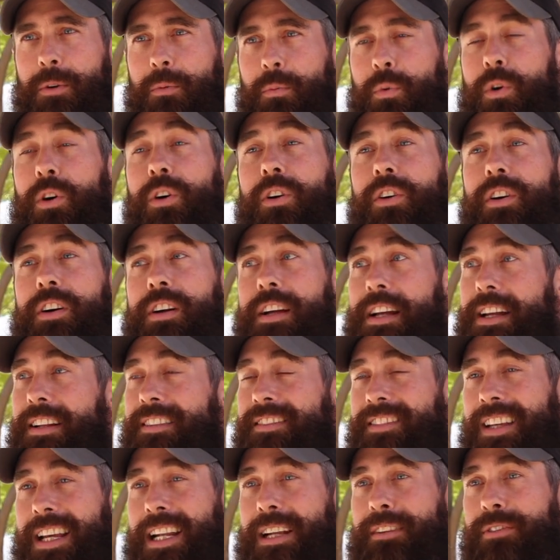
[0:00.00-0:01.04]
Well,
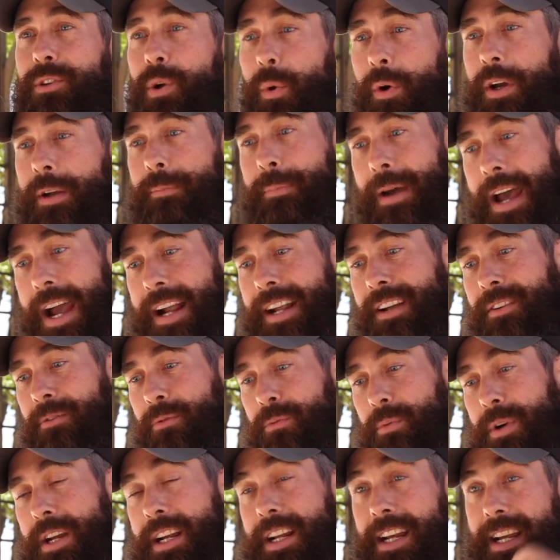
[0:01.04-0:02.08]
instead of going back
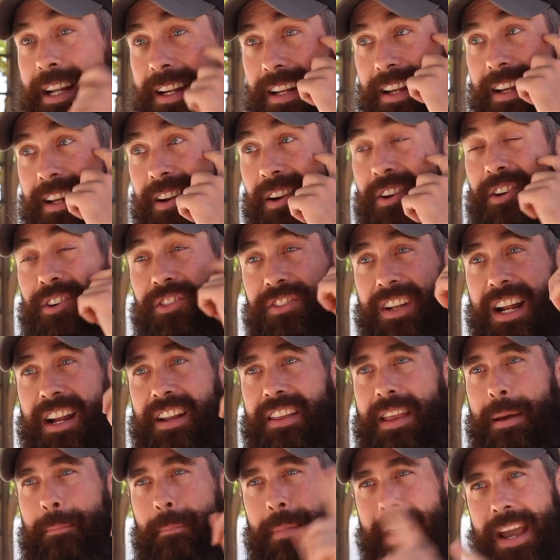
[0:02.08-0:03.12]
and understanding
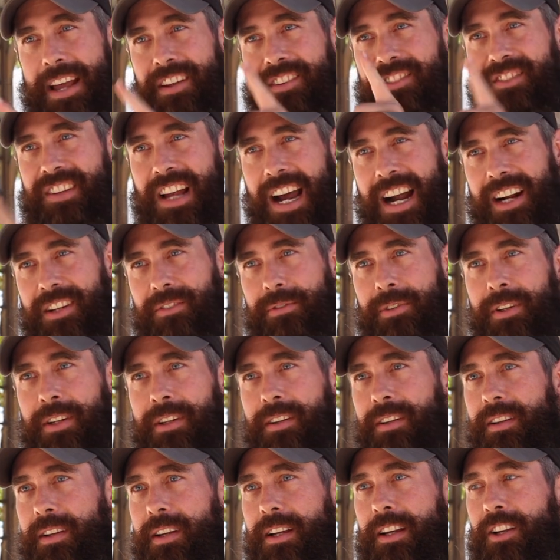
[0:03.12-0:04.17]
that man's
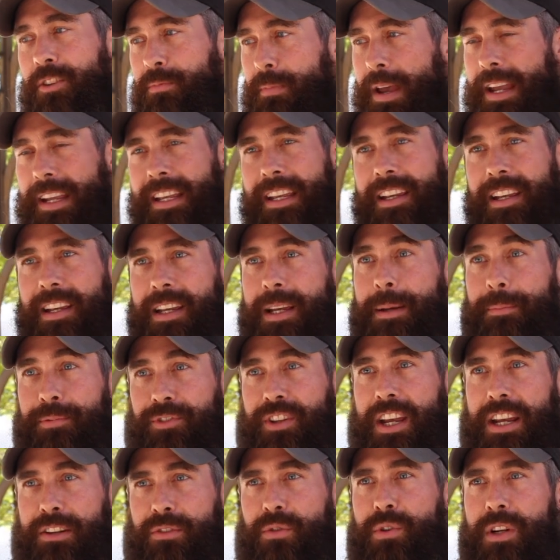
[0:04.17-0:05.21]
doctrine is making him
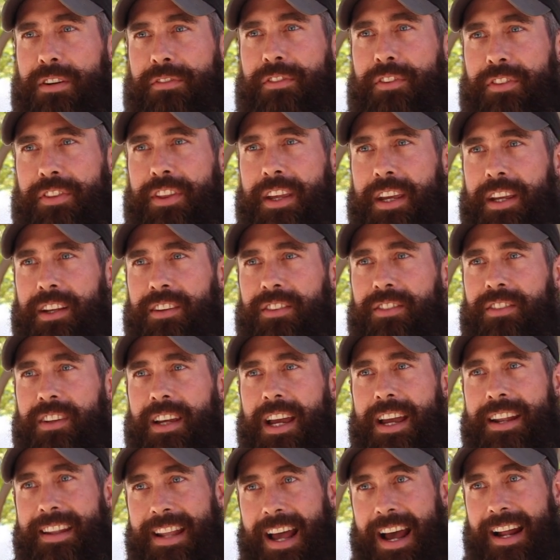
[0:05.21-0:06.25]
say two different things,
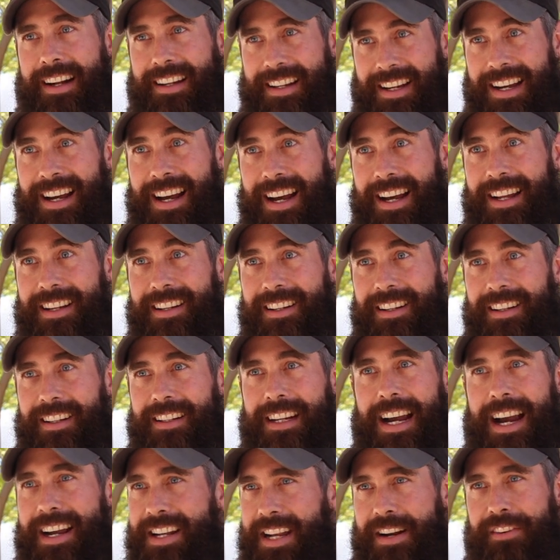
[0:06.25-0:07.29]
and not God,
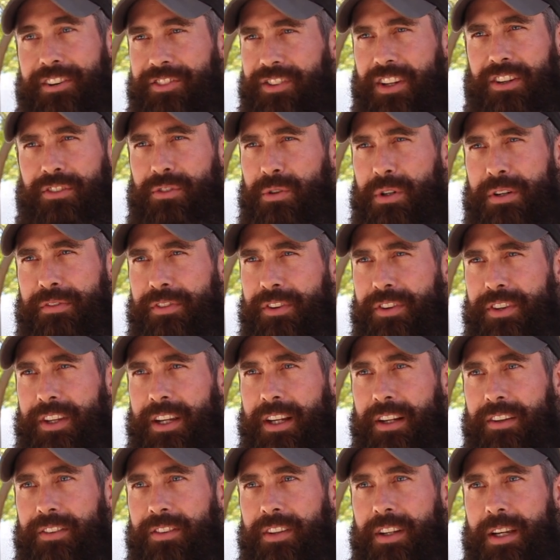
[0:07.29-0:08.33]
God never says two different
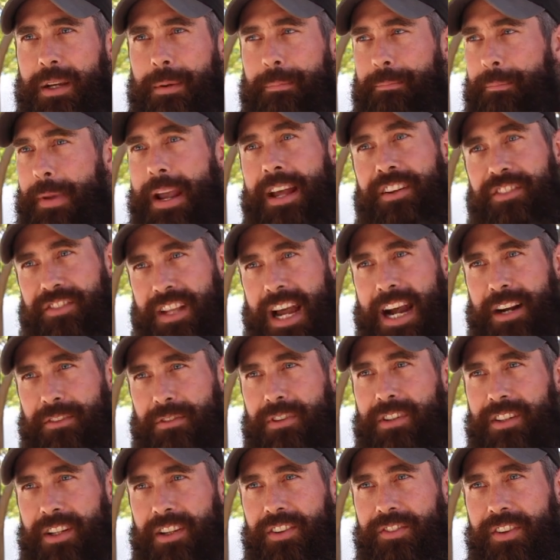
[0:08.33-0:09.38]
things. Man's
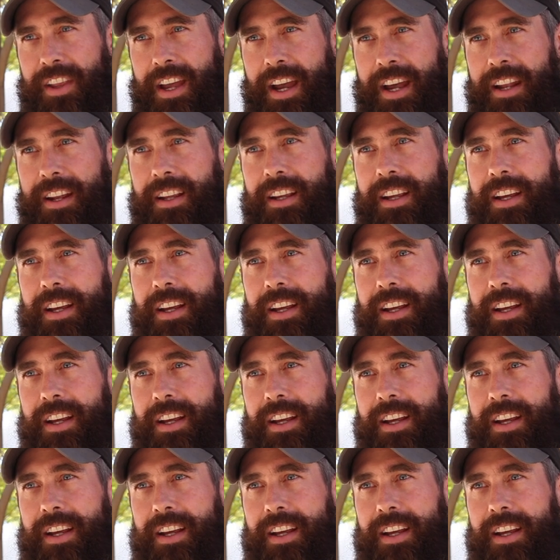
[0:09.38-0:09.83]
doctrine does that.